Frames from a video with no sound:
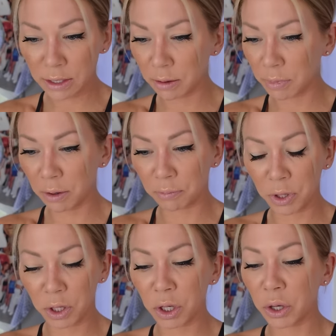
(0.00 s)
gonna be a
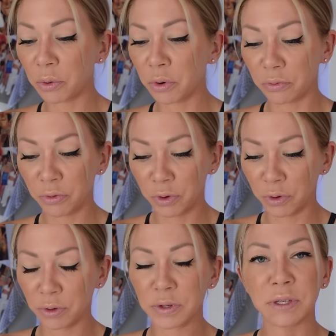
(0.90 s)

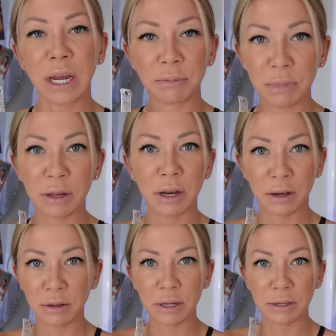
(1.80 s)
beautiful statement
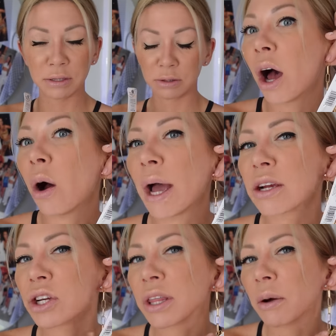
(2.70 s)
necklace. Oh,
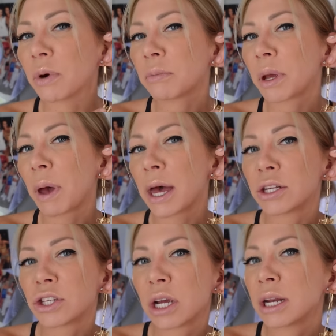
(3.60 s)
actually that wouldn't be
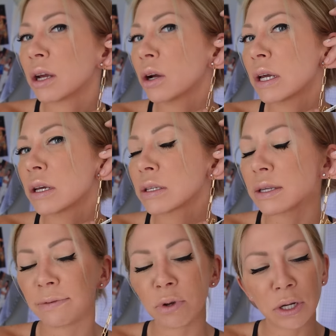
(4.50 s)
bad. Chain earrings,
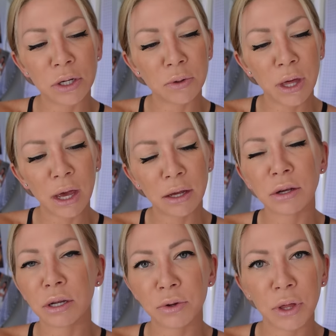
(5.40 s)
if you can do that, you
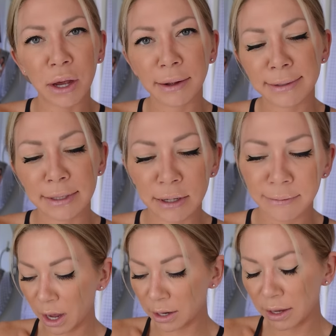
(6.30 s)
can do that kind of
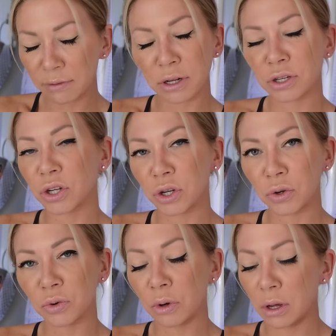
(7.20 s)
stuff. I'd give it a
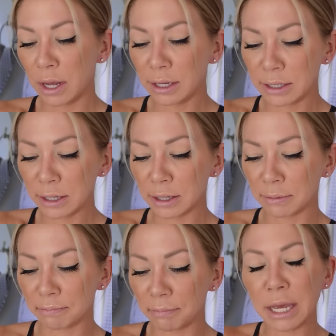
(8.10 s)
two. It
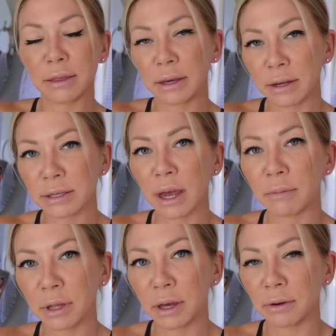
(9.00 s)
didn't meet the
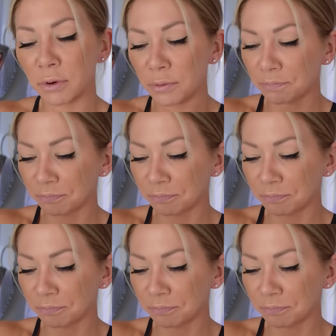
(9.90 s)
excitement level